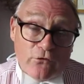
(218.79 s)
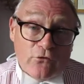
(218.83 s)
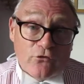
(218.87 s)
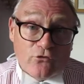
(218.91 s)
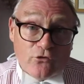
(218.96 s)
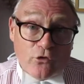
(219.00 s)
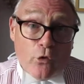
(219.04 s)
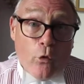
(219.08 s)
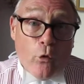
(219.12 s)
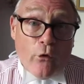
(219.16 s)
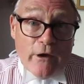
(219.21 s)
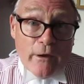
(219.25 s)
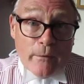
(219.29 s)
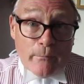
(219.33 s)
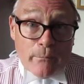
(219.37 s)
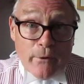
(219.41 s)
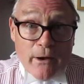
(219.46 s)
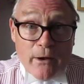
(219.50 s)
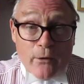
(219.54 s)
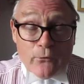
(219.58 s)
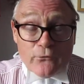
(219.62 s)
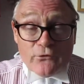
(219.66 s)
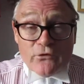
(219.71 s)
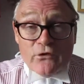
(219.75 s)
talking
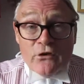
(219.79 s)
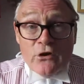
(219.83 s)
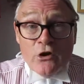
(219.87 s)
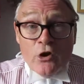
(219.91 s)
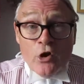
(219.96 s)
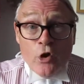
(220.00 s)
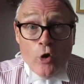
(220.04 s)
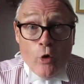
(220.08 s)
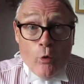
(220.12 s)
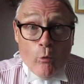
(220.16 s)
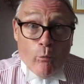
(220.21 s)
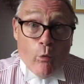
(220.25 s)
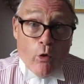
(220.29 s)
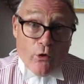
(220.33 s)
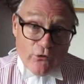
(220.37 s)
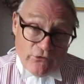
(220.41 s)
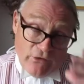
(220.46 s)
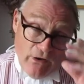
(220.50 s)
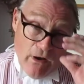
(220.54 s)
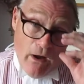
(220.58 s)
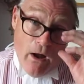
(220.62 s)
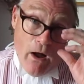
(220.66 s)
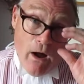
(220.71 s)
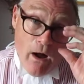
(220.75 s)
about
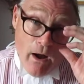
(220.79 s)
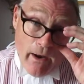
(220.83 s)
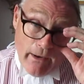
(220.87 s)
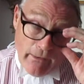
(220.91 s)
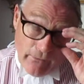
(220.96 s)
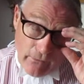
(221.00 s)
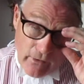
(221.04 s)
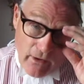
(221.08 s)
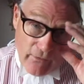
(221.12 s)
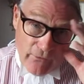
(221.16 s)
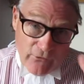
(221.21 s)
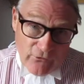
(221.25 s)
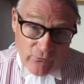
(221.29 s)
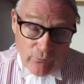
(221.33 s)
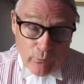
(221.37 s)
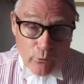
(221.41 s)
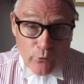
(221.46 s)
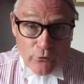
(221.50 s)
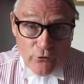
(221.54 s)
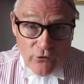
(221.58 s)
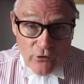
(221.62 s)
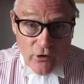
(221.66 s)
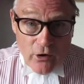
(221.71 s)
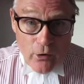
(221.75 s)
what I and others
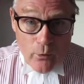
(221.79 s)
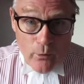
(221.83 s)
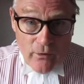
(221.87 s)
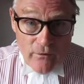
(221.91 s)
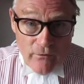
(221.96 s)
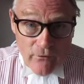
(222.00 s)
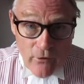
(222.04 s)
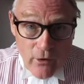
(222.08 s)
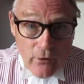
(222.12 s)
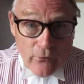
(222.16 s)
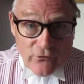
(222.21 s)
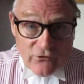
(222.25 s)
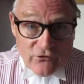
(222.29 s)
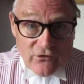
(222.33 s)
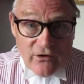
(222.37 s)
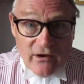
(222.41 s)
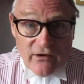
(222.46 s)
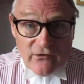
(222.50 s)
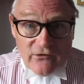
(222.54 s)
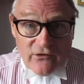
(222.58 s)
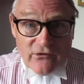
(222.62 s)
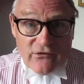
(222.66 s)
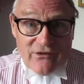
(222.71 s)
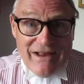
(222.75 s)
would know in those
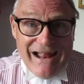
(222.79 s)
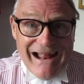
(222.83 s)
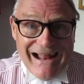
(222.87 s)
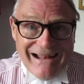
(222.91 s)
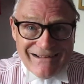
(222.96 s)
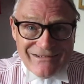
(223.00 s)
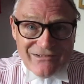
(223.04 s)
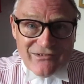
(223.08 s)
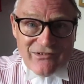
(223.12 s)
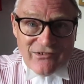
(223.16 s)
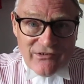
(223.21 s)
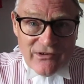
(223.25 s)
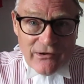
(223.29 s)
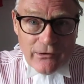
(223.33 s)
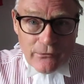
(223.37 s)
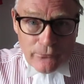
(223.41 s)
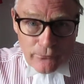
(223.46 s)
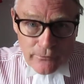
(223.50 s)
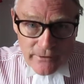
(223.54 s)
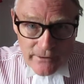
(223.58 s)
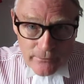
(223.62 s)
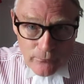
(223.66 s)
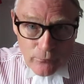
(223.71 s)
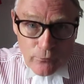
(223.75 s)
days as
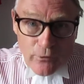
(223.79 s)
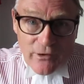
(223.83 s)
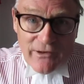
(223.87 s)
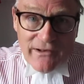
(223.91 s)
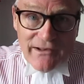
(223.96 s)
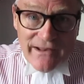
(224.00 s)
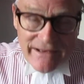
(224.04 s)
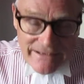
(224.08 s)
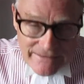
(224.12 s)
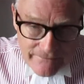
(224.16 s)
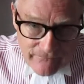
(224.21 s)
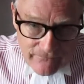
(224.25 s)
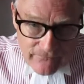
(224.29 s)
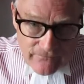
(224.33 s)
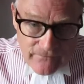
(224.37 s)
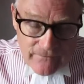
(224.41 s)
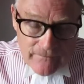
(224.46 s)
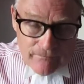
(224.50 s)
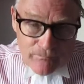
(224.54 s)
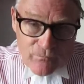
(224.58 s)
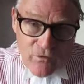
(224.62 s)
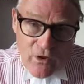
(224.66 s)
ancillary relief